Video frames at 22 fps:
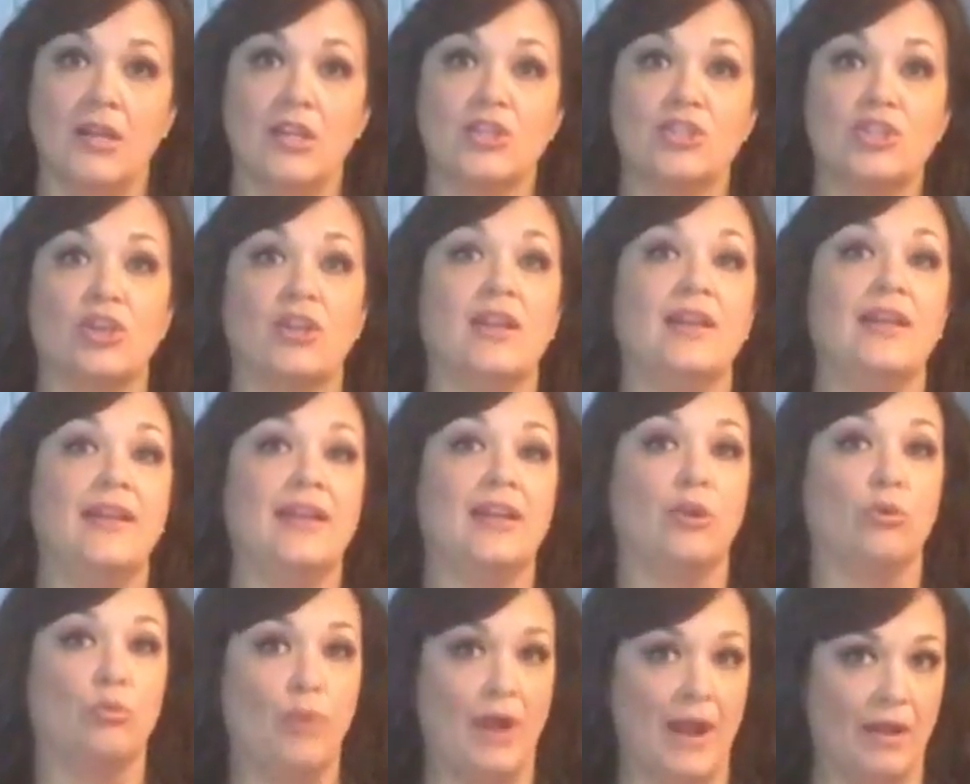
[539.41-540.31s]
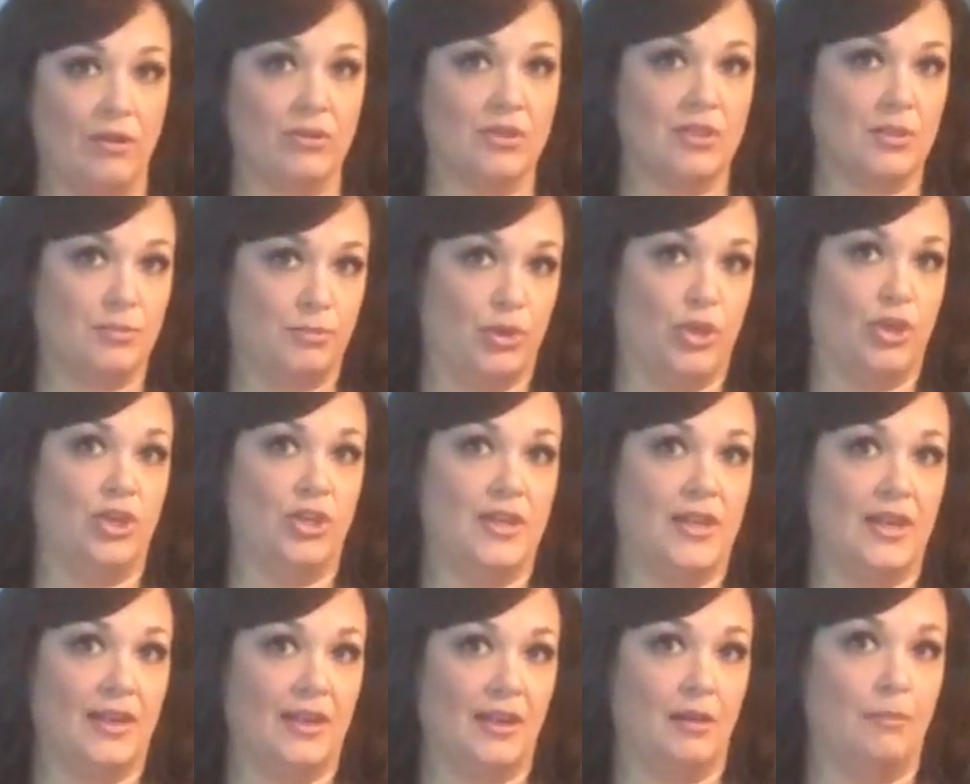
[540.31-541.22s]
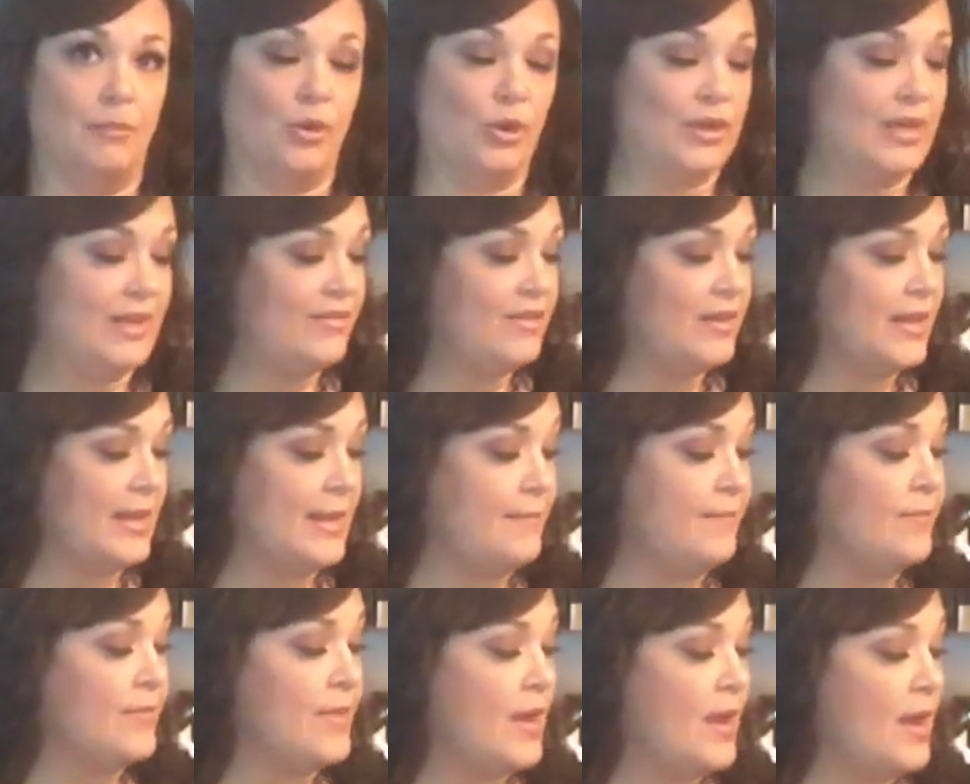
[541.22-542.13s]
circulating around the bird a little more evenly.